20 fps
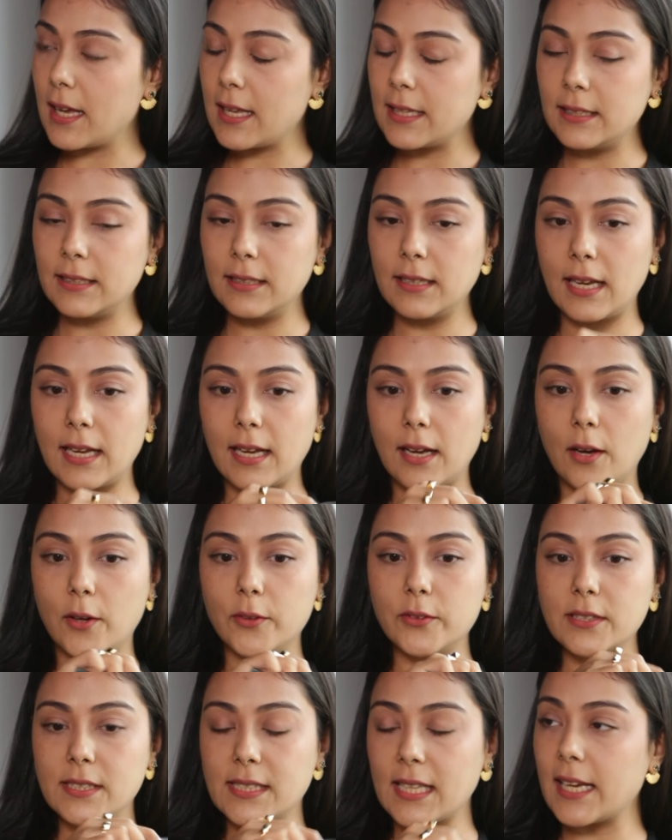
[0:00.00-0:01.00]
And
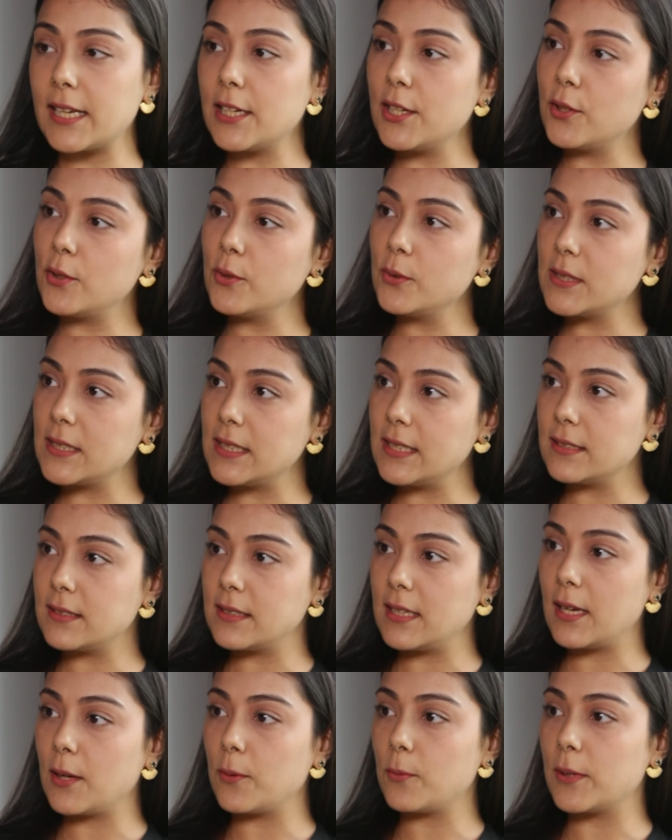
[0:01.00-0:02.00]
on the side, you do
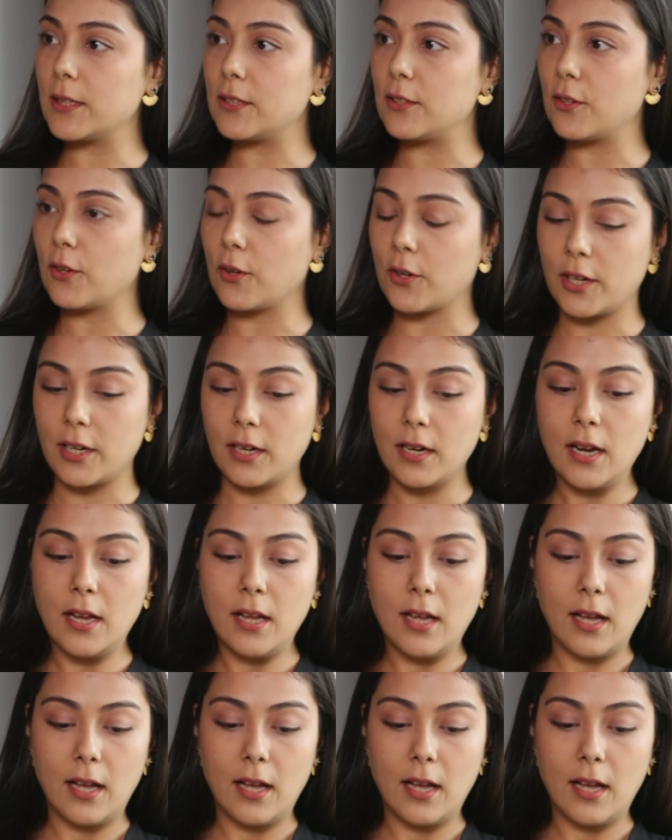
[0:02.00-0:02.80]
seasoning with your